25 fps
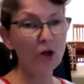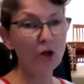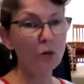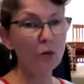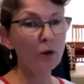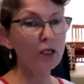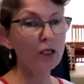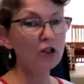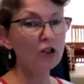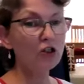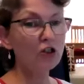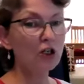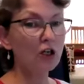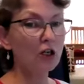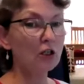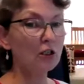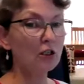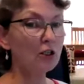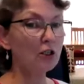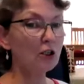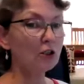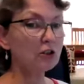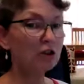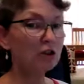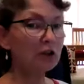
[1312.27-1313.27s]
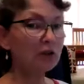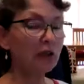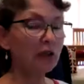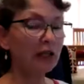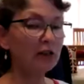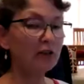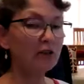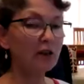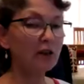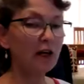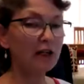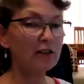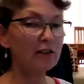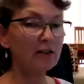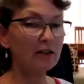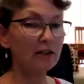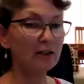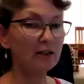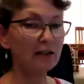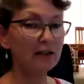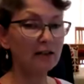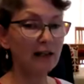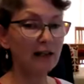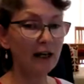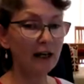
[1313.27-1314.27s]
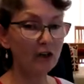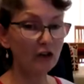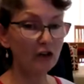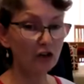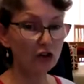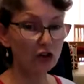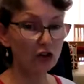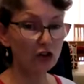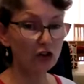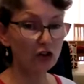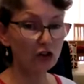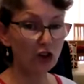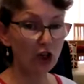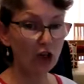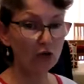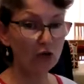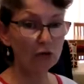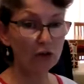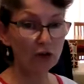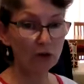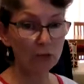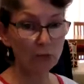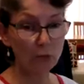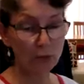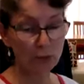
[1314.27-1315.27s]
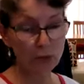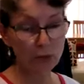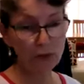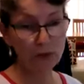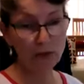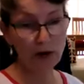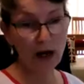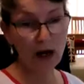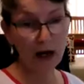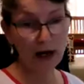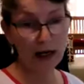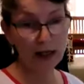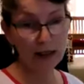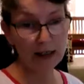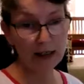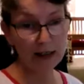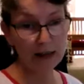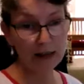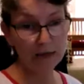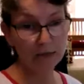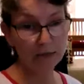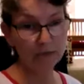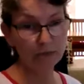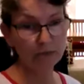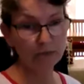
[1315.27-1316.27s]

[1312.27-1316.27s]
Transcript: which a lot of handwriting styles don't provide.